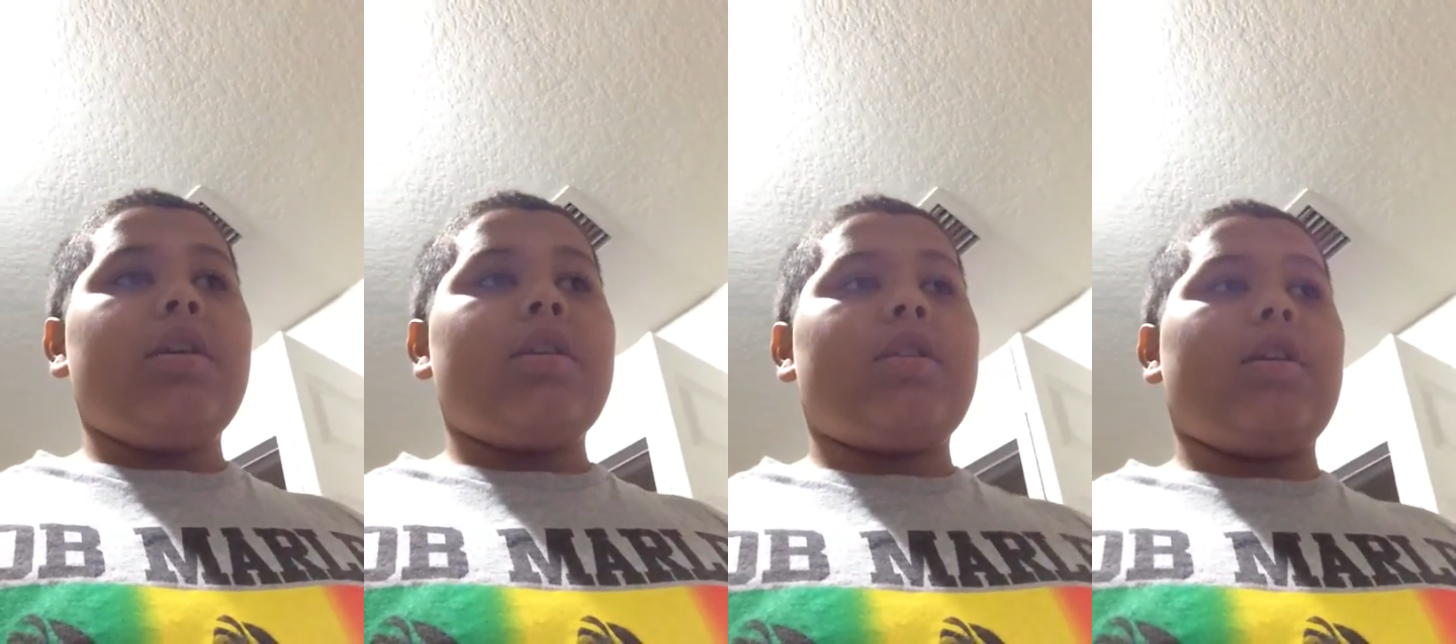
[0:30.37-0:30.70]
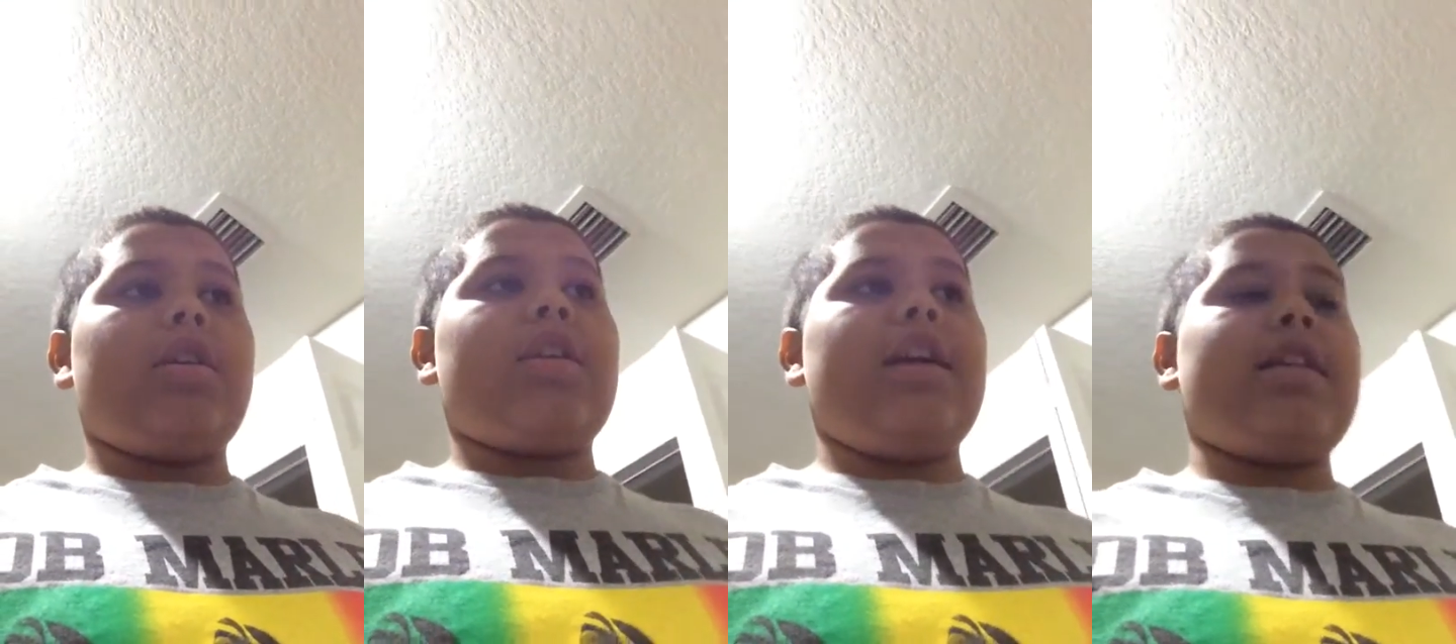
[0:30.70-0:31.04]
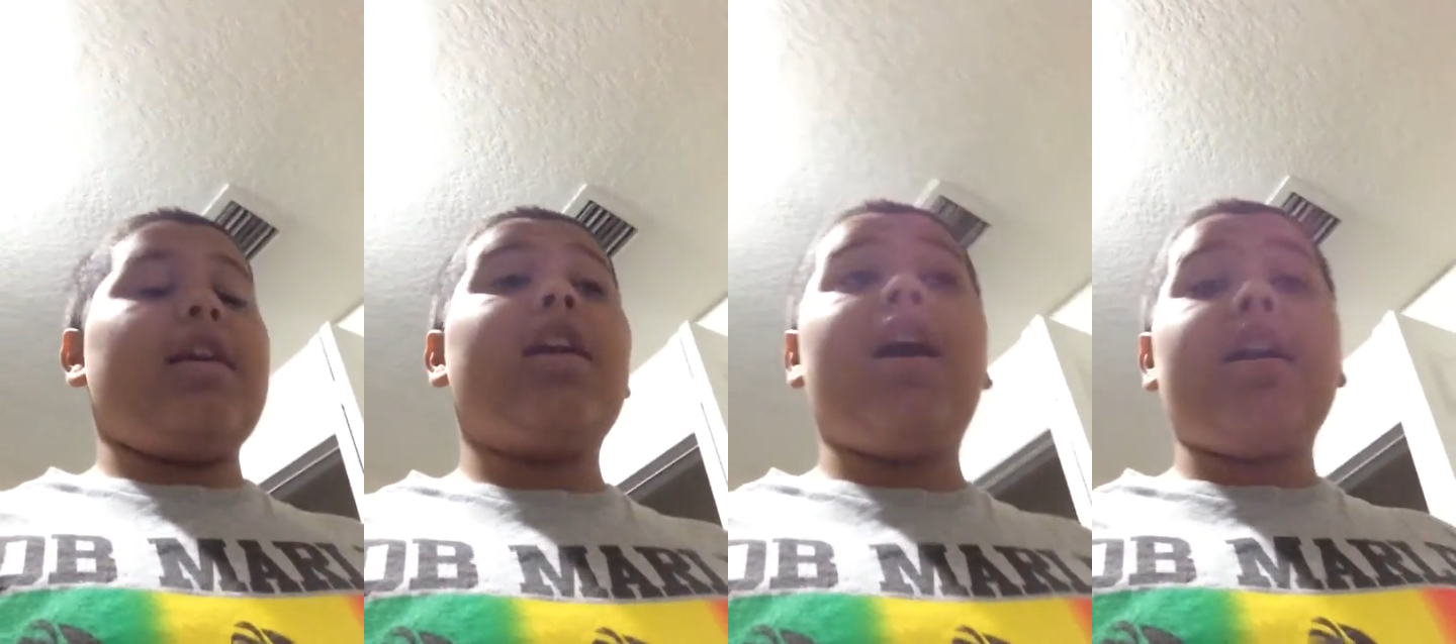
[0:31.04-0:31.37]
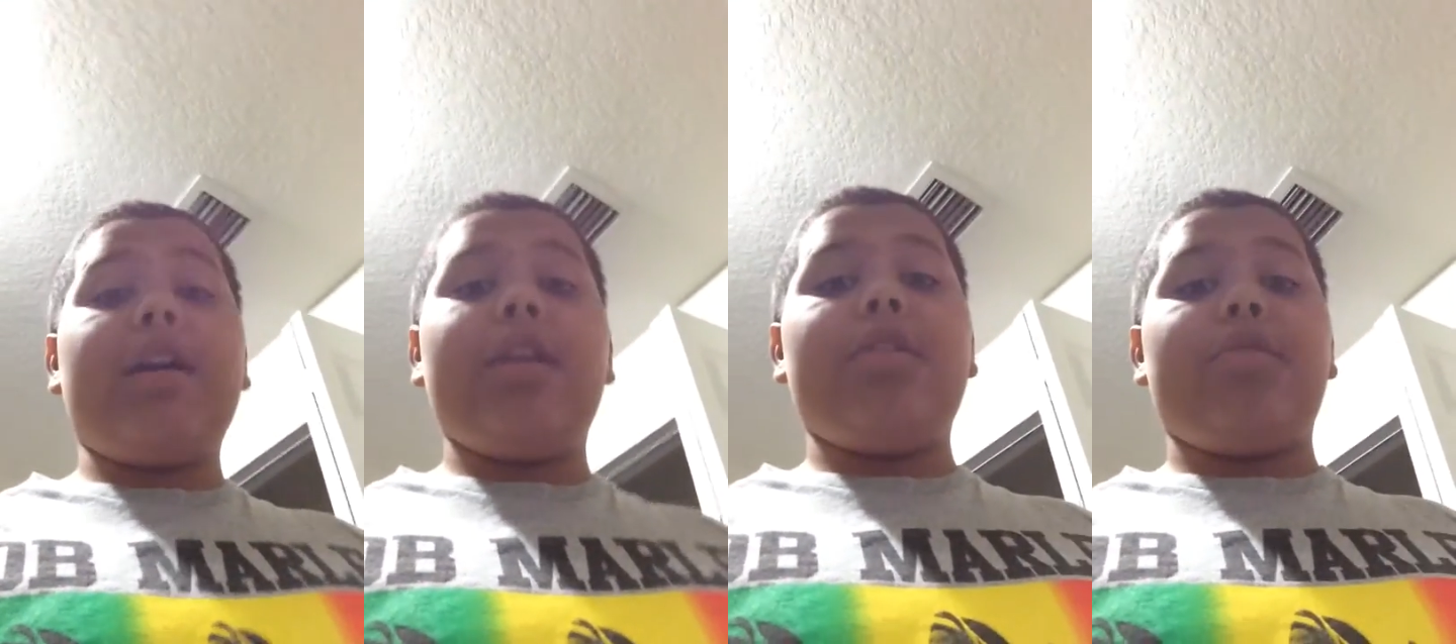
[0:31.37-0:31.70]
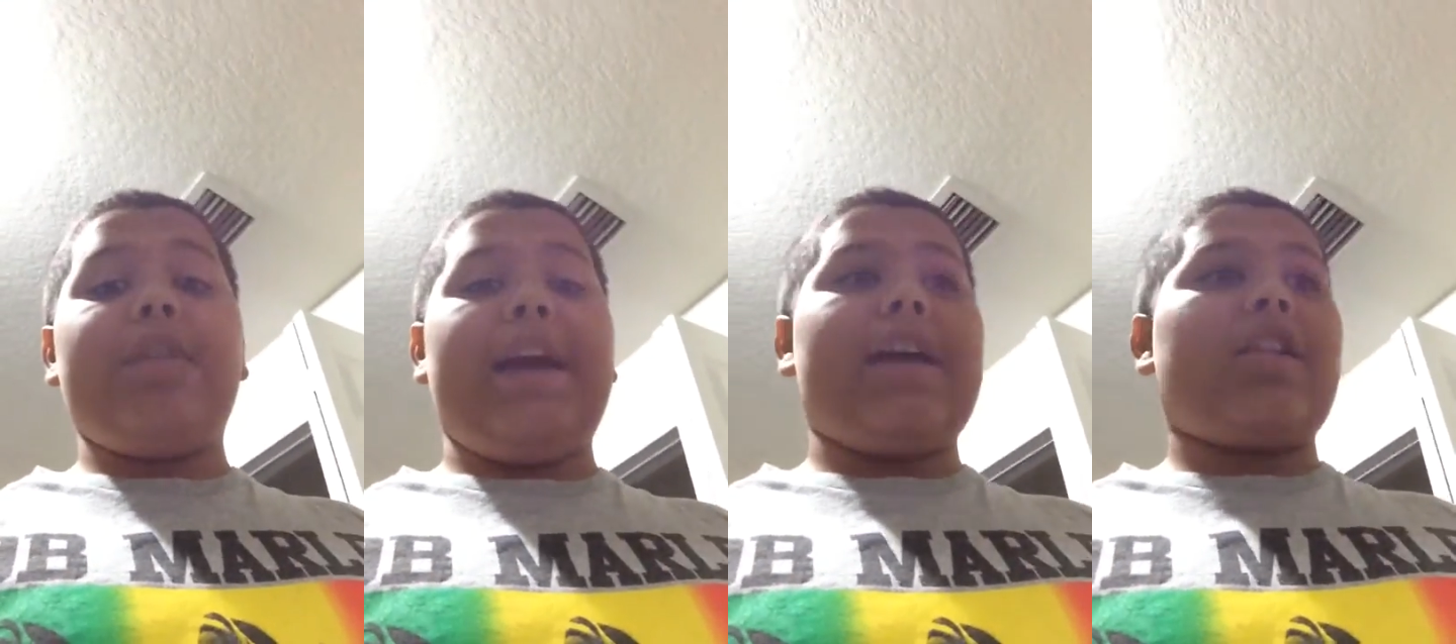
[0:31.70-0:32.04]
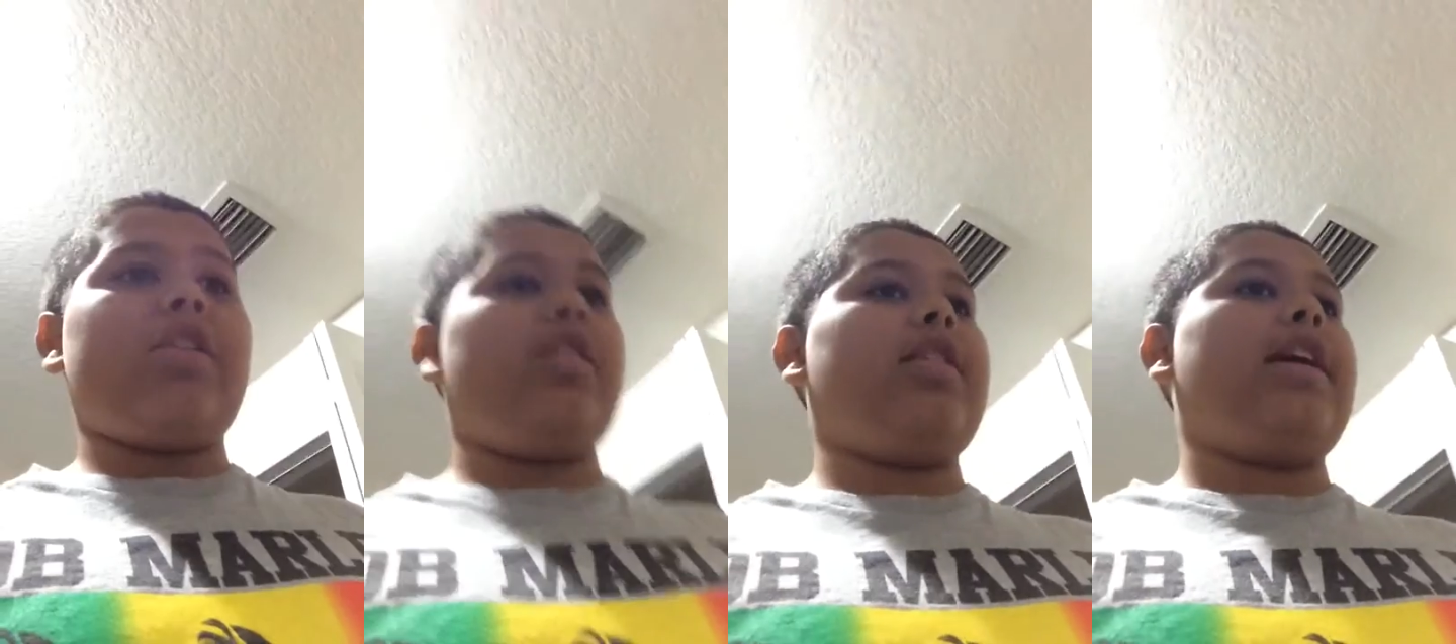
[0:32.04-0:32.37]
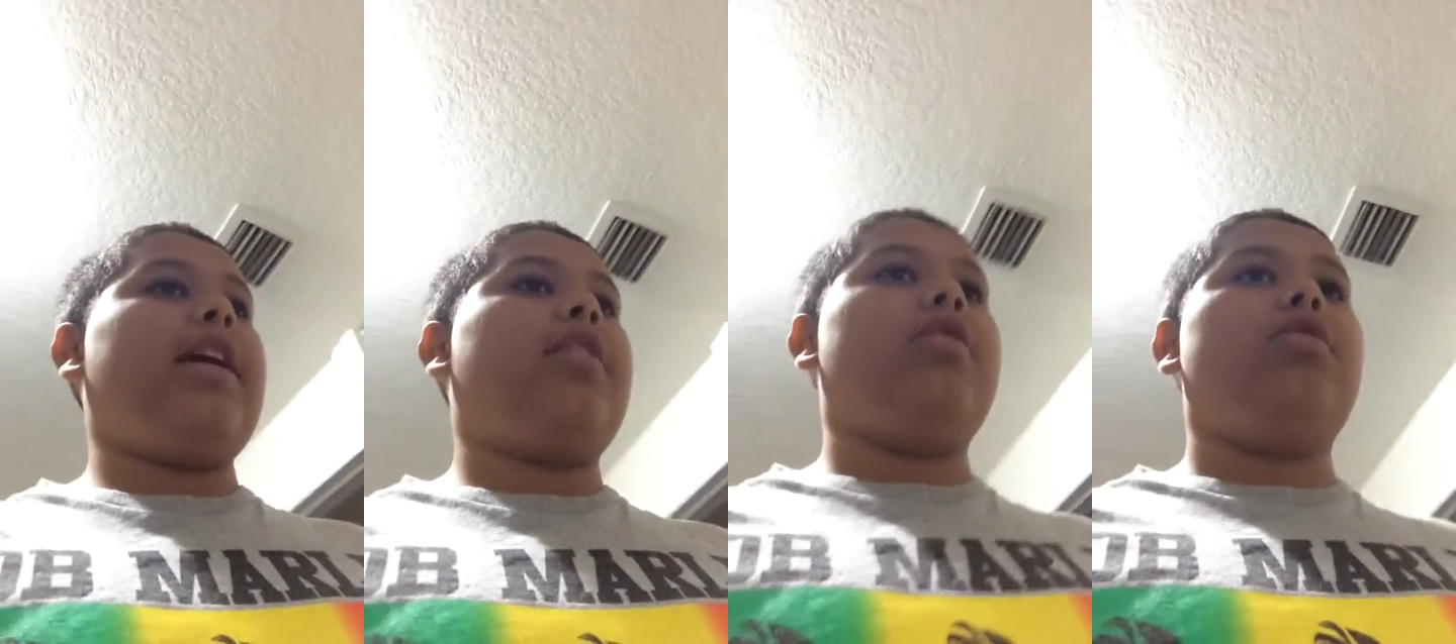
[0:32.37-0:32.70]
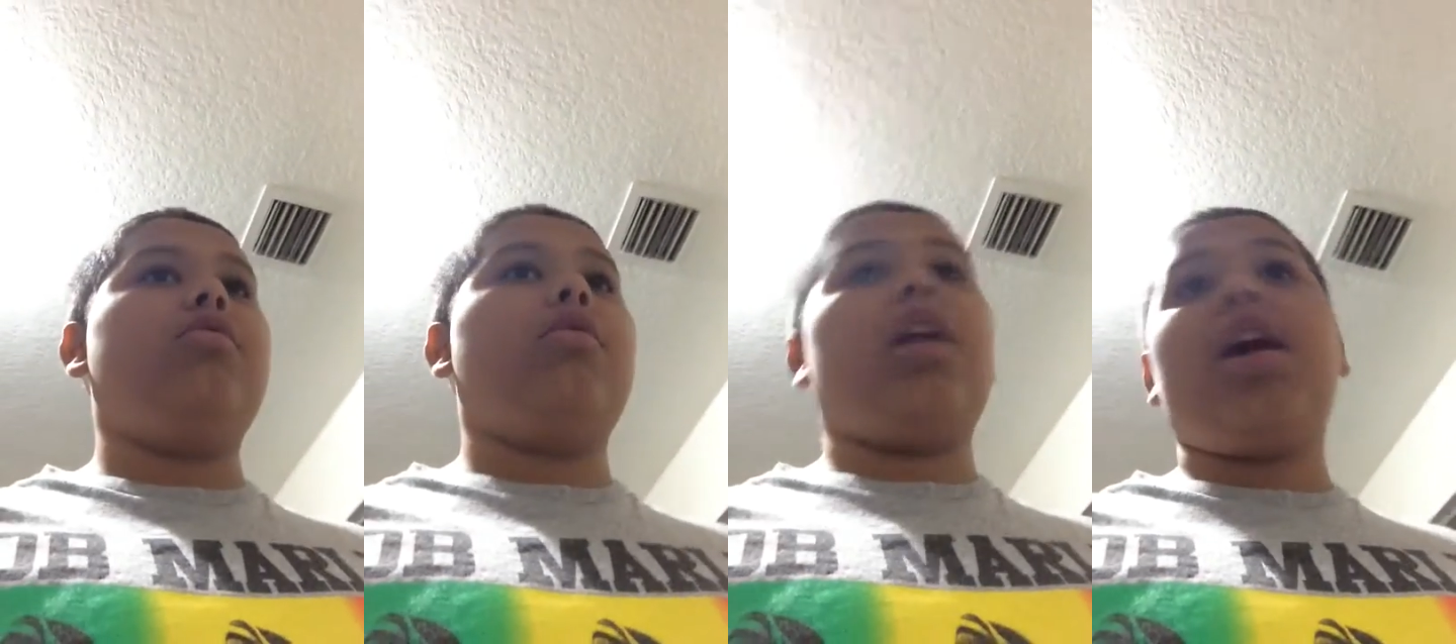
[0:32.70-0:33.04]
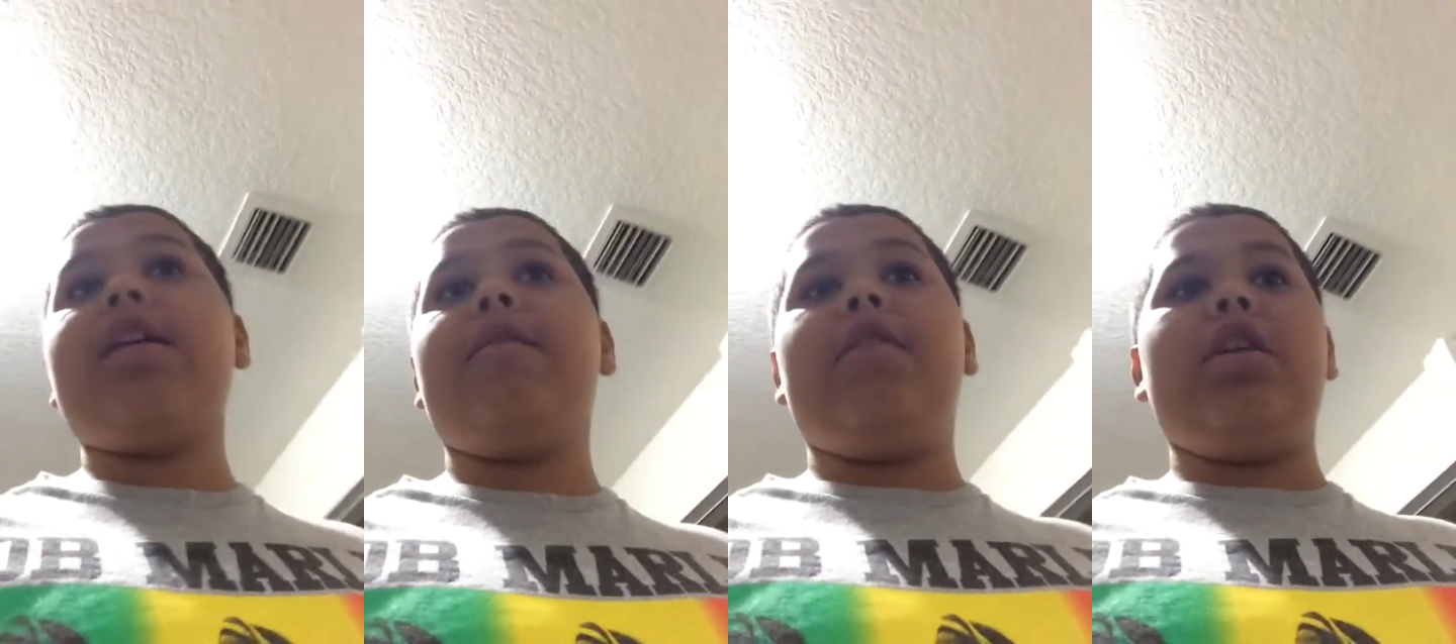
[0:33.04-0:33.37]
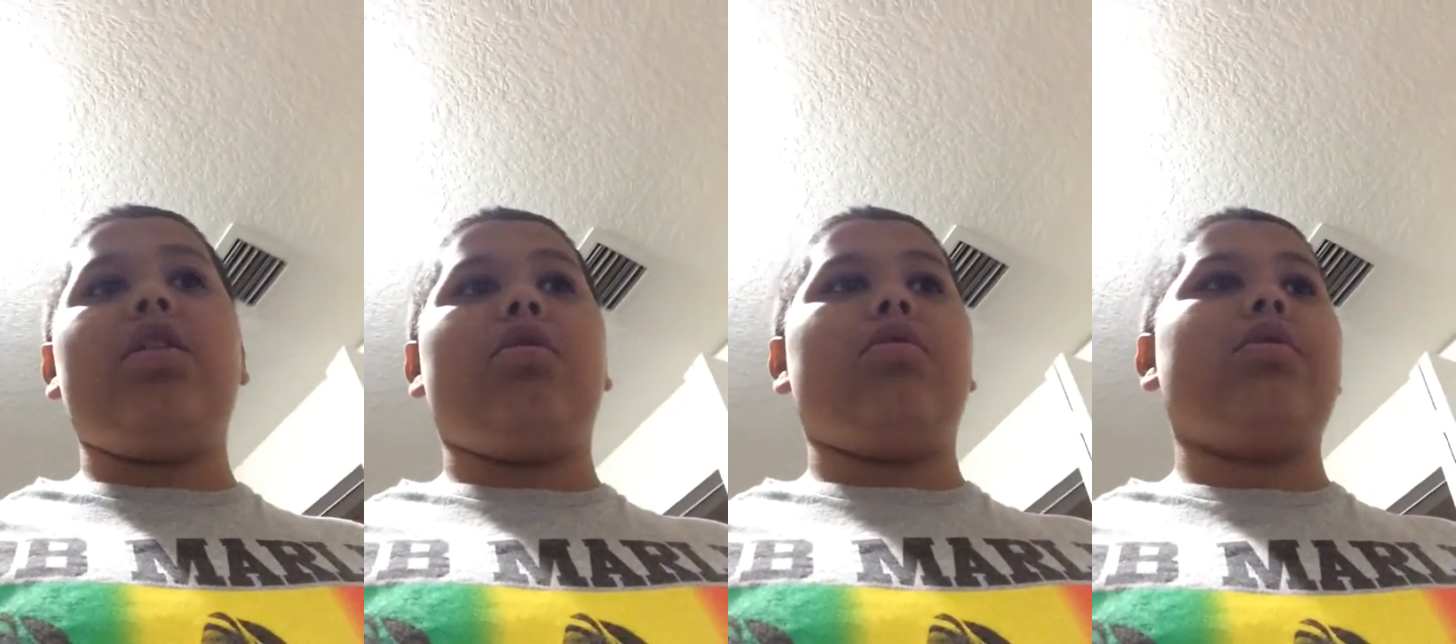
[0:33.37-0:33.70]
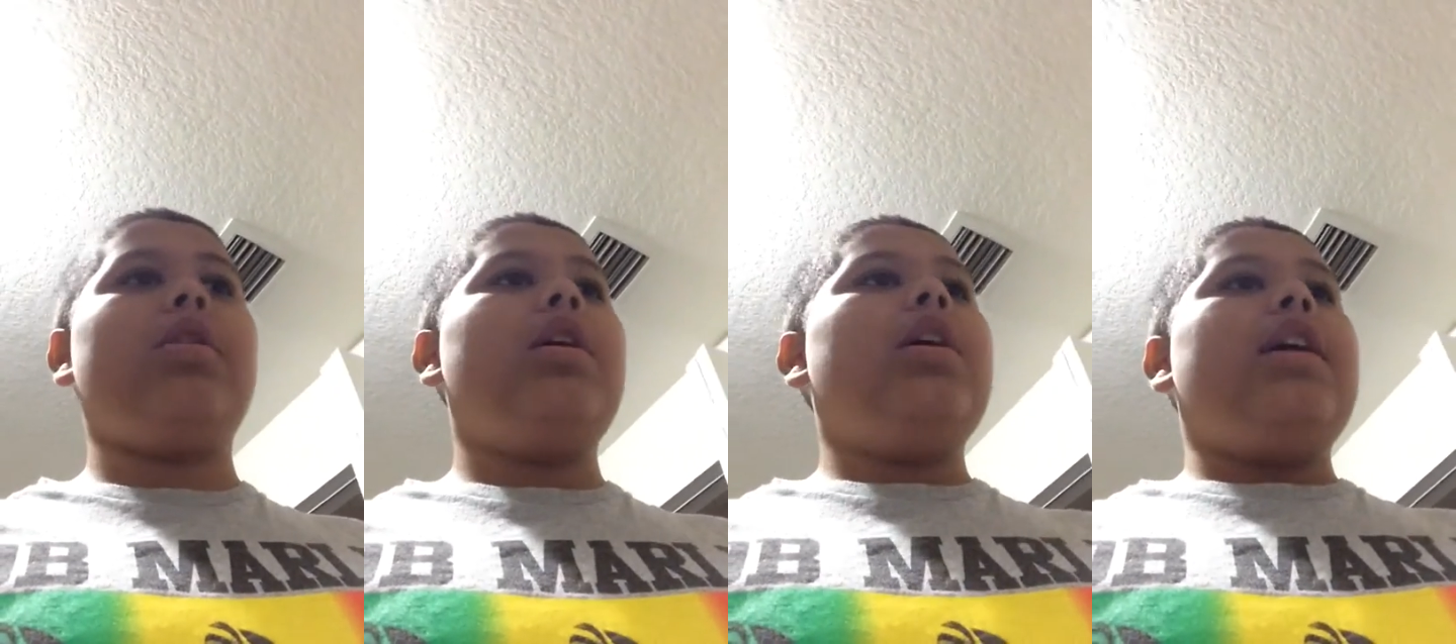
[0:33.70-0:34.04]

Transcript: such as a lot of other reactions. I could do a lot of videos.